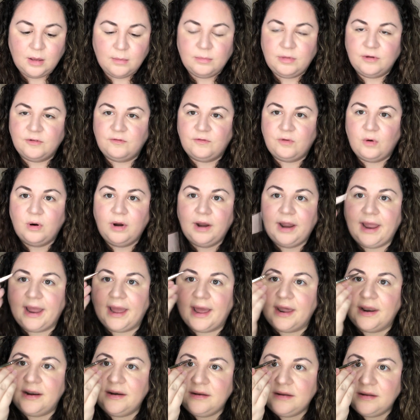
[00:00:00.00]

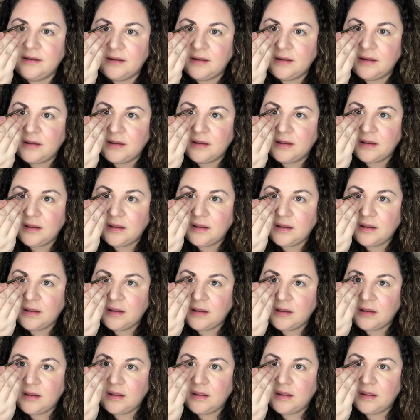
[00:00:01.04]
beforehand,
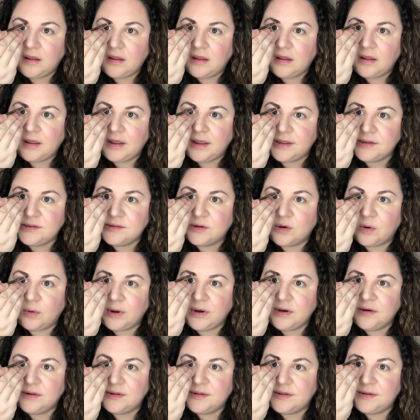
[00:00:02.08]
it's
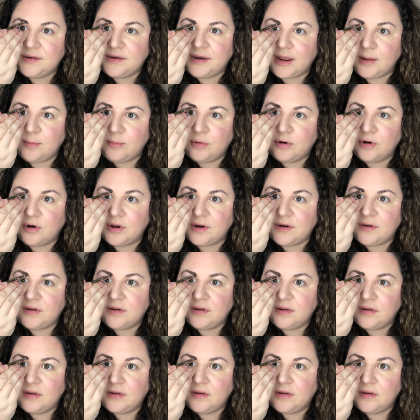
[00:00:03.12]
going to stay put,